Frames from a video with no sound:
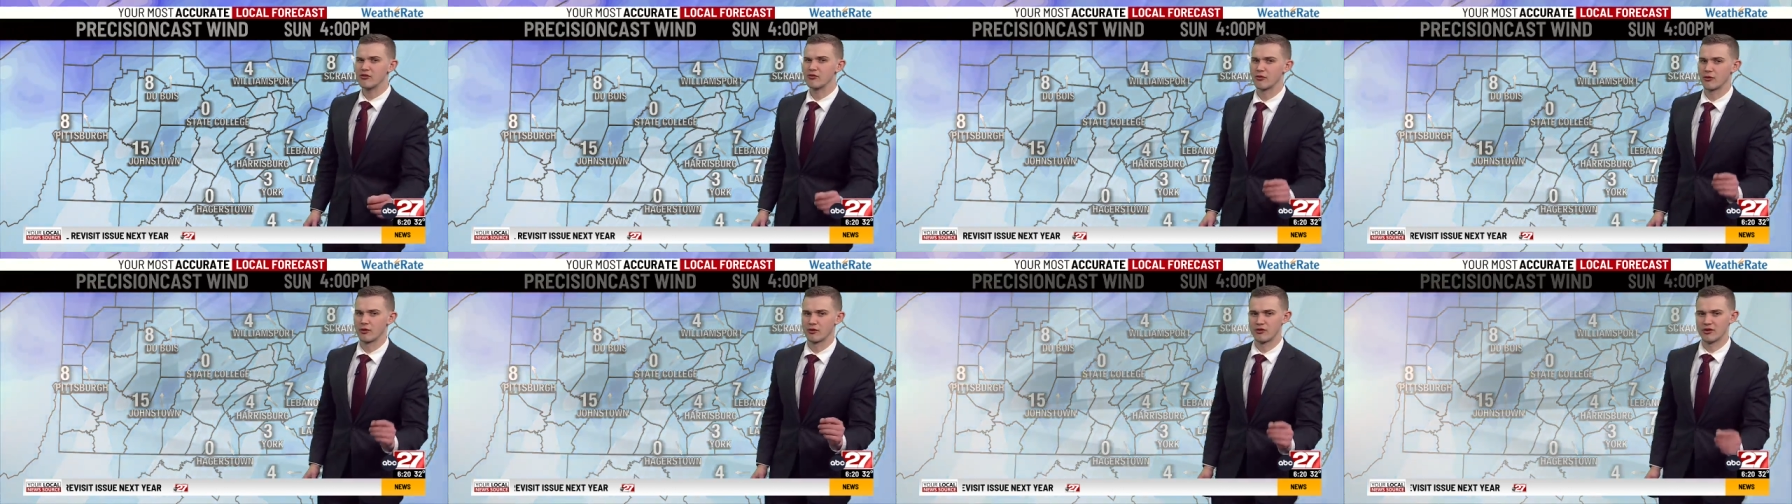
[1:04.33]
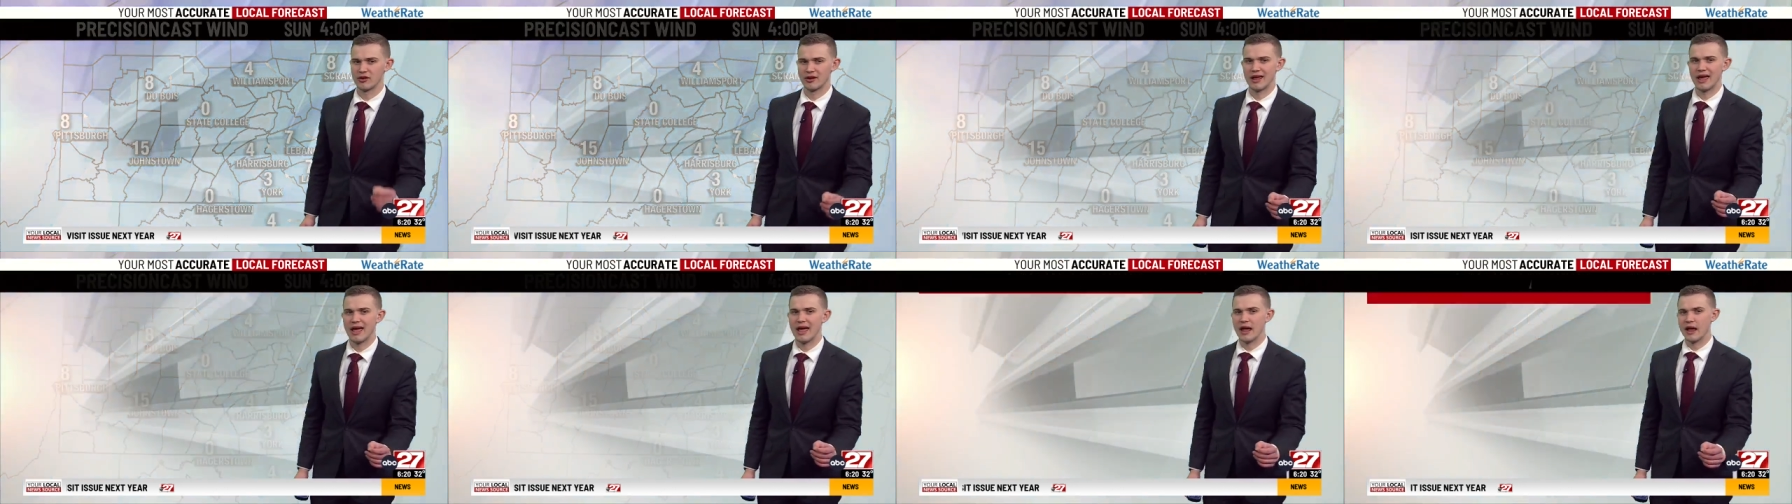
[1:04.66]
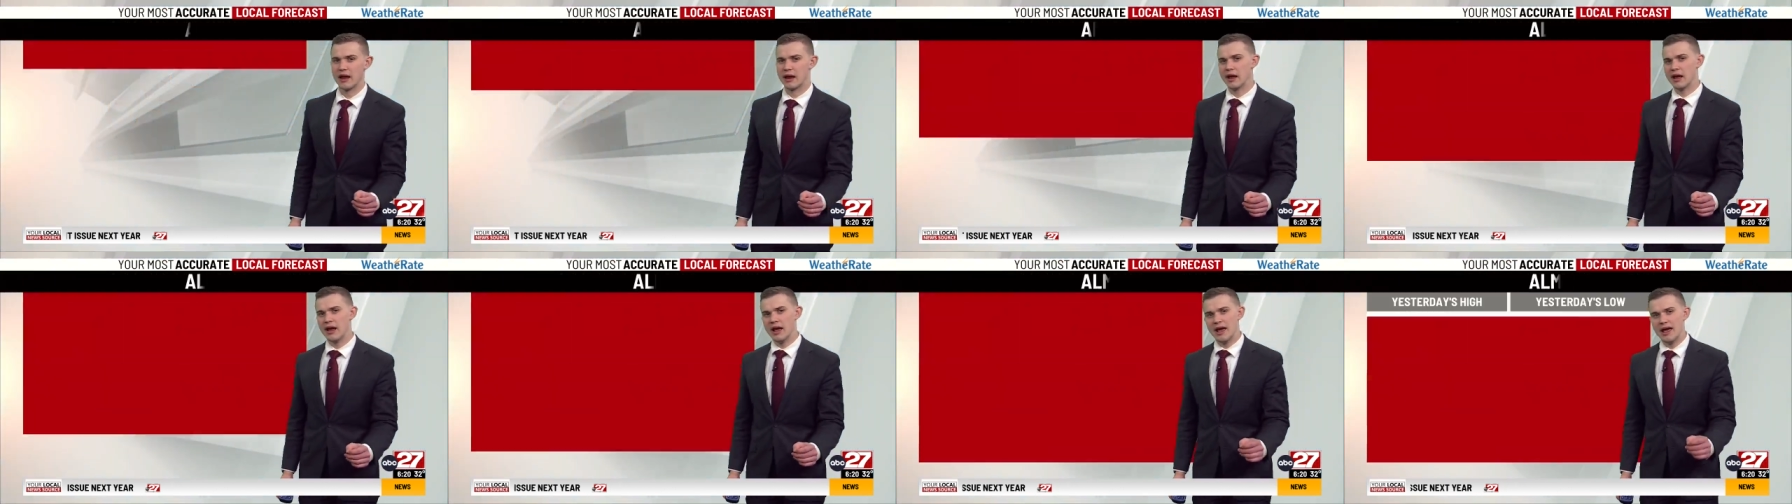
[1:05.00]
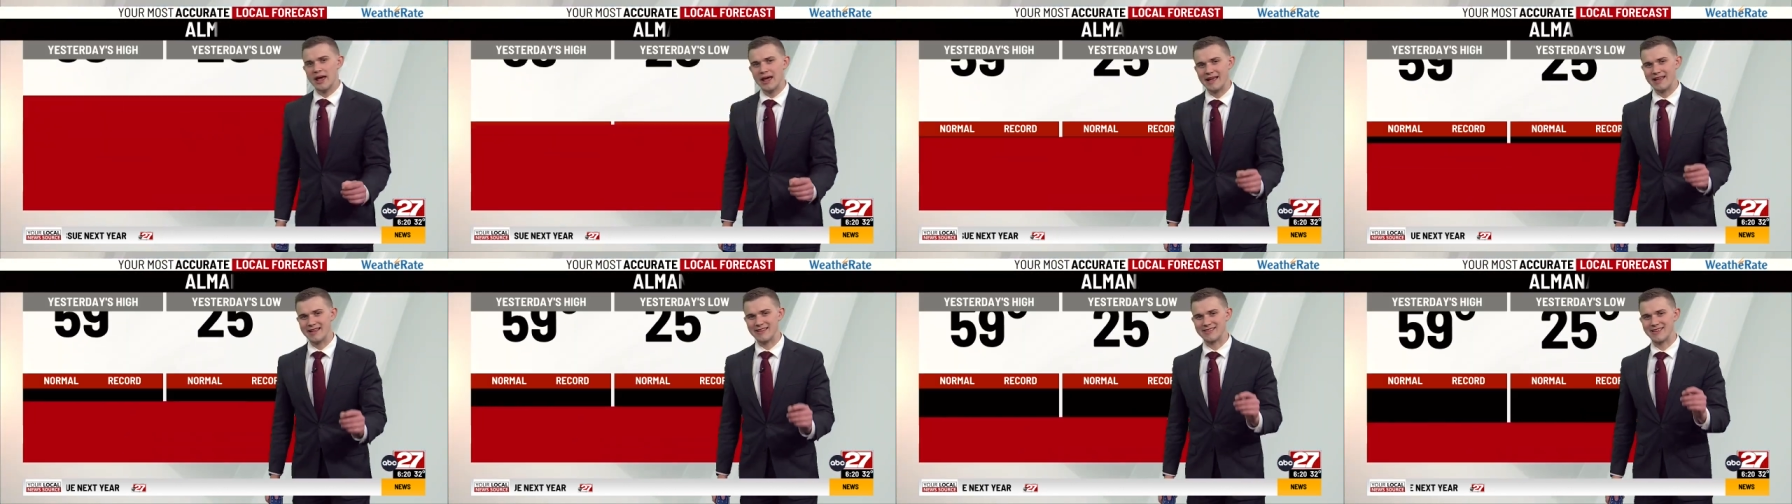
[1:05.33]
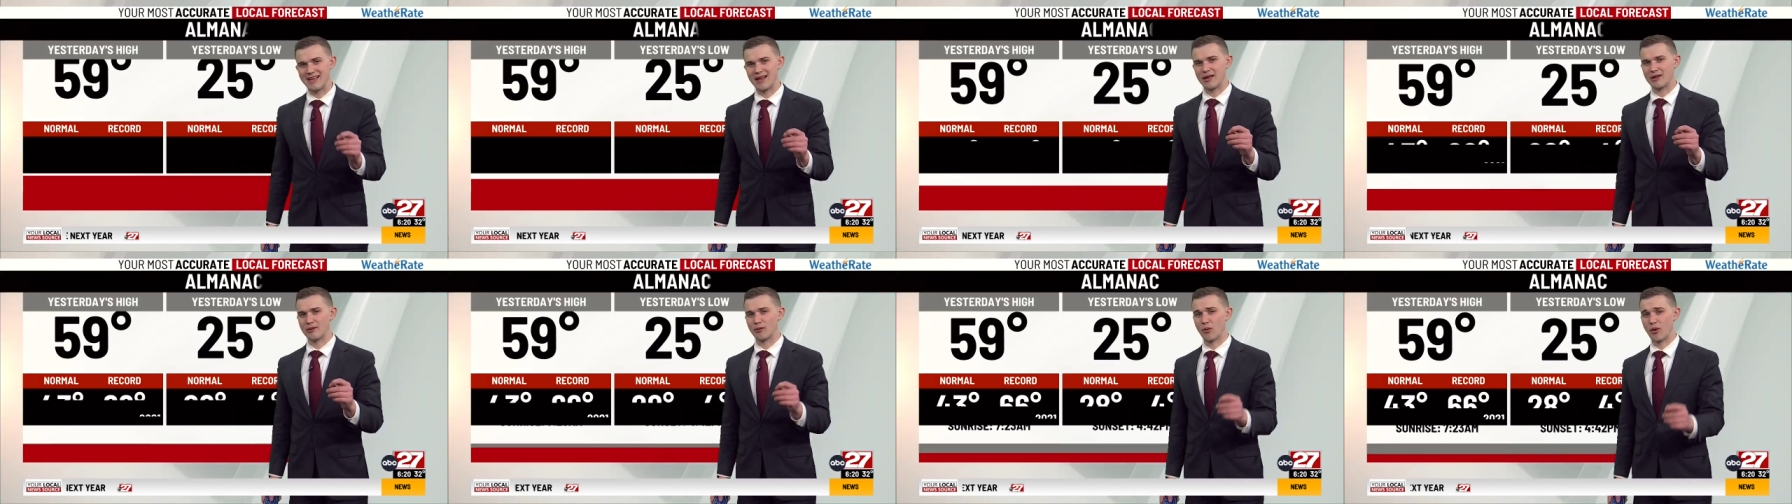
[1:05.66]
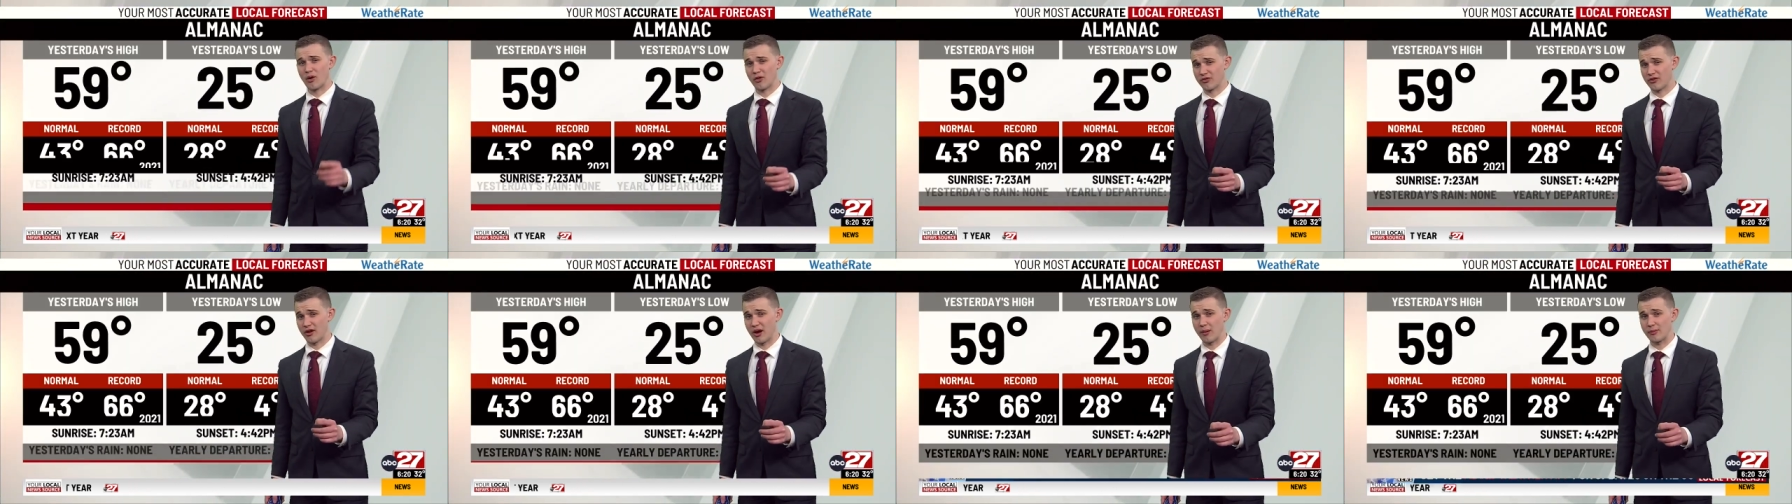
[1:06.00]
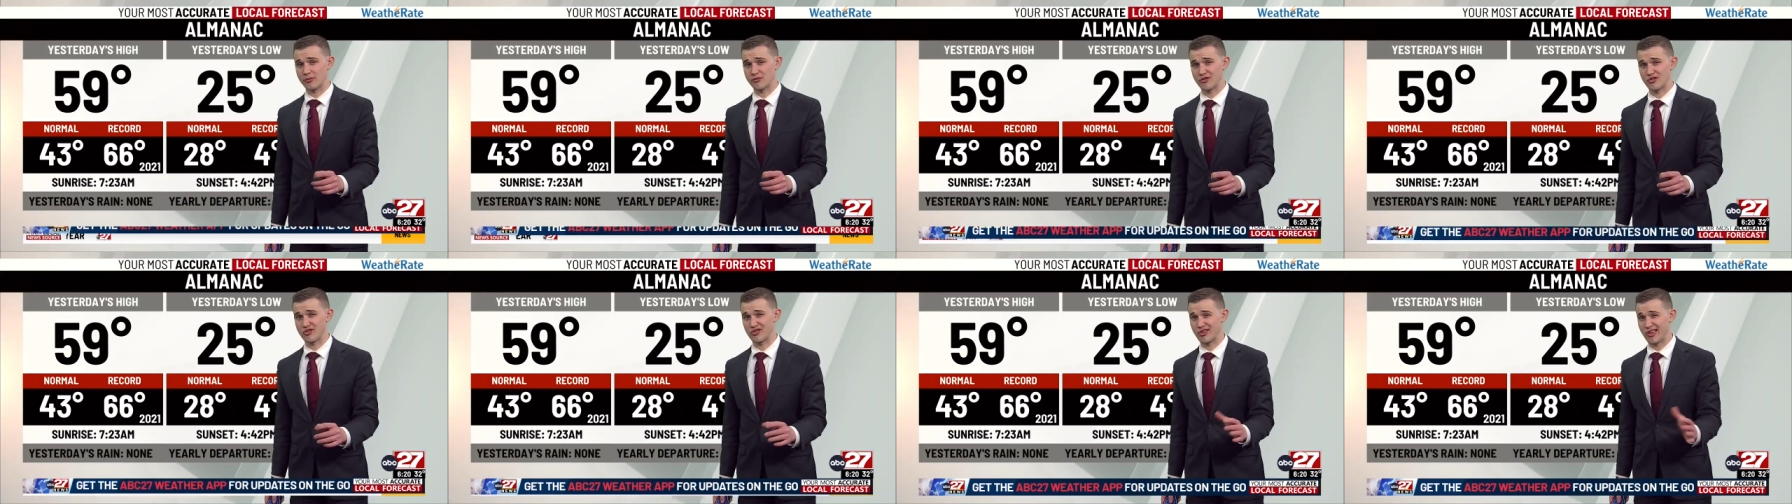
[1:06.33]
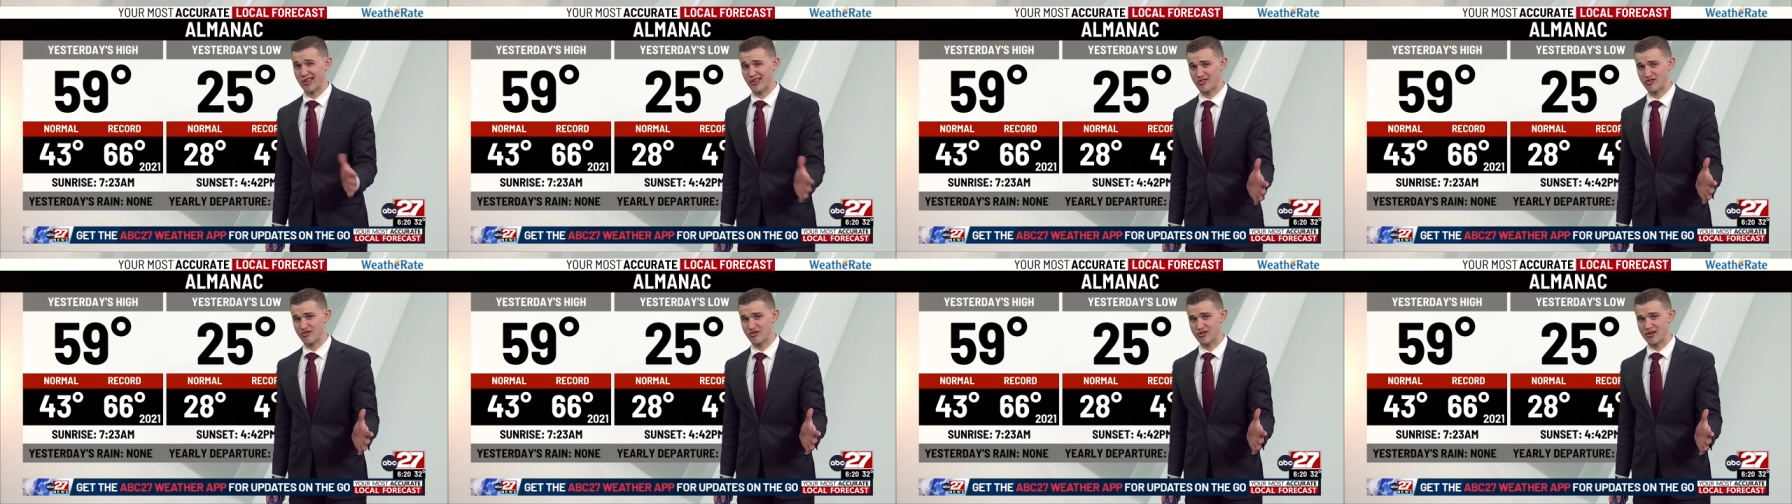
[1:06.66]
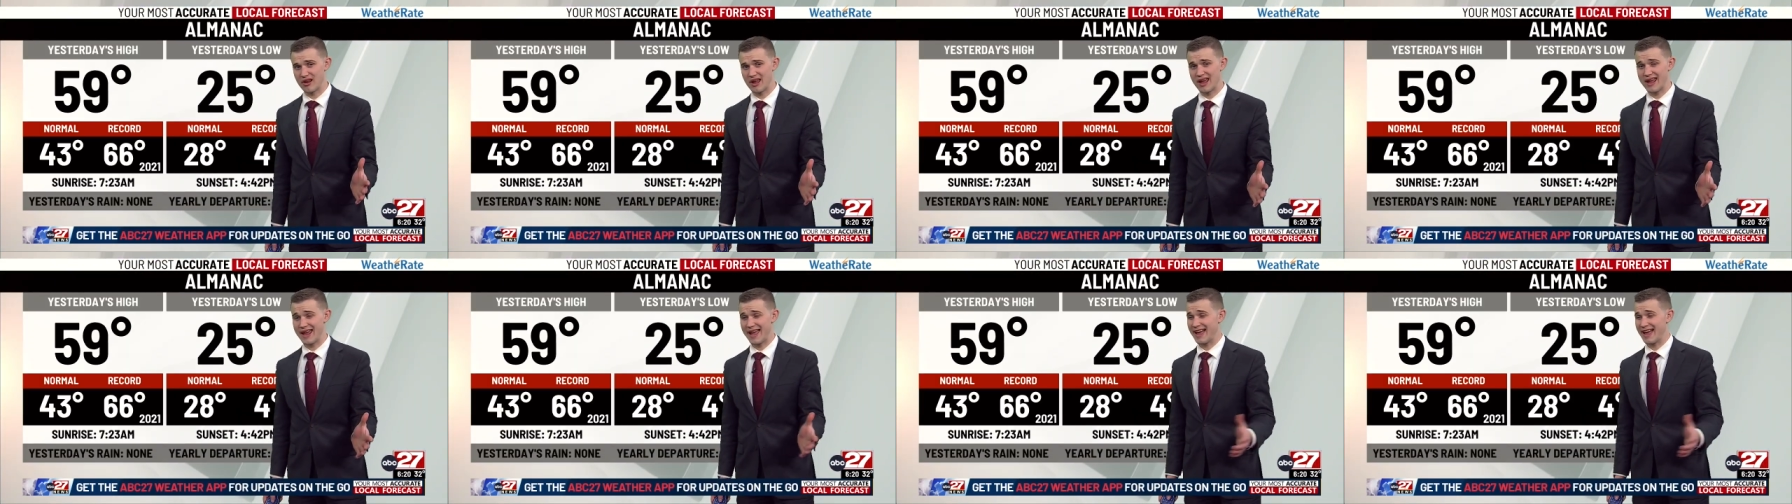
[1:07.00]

for today is that while temperatures yesterday